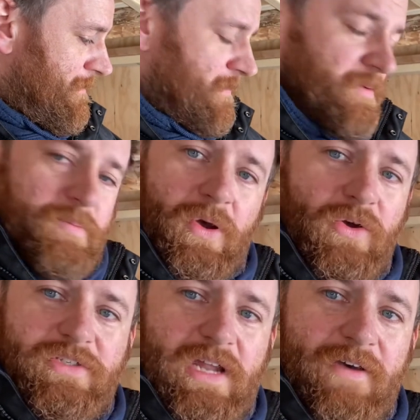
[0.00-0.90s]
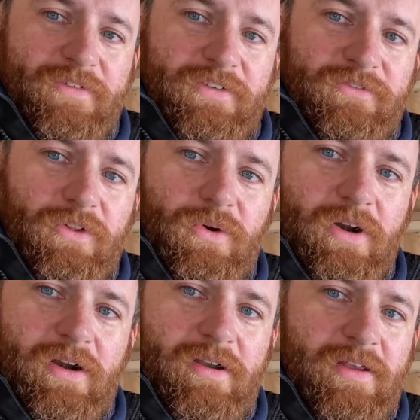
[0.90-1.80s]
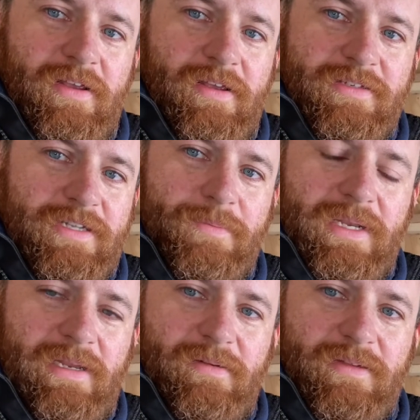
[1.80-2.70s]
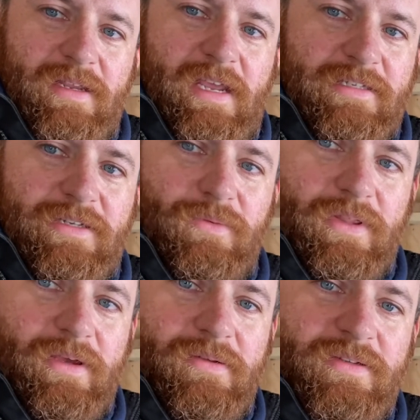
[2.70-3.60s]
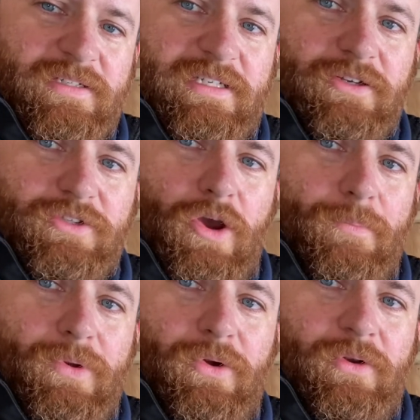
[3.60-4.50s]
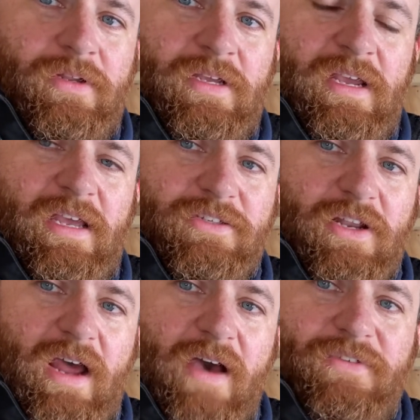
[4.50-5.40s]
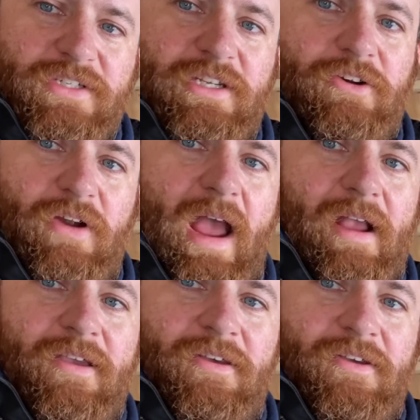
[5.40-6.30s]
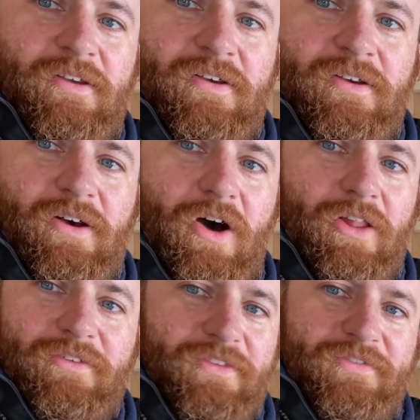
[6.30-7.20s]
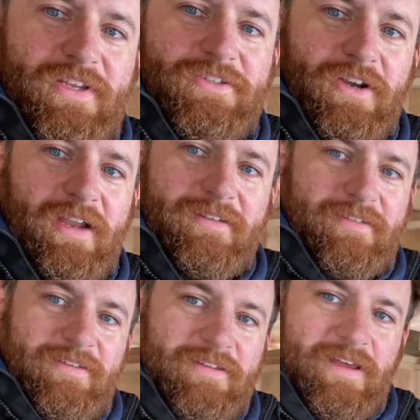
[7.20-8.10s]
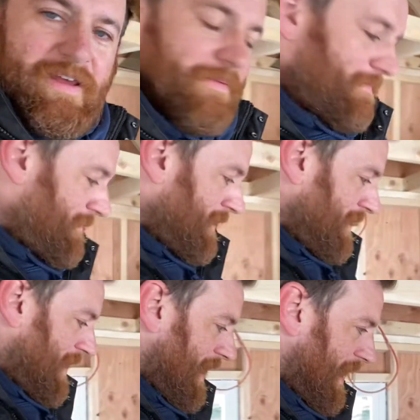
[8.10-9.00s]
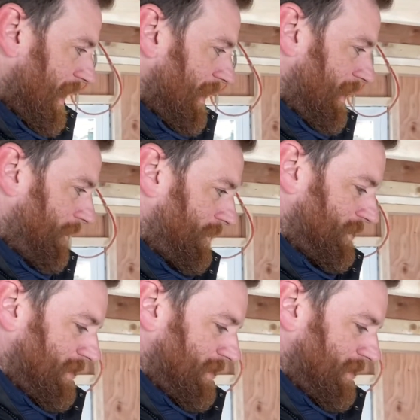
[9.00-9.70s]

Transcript: post office floor, somebody hits it with a steel toe boot, it's going to obviously crack all of the feed trays. I was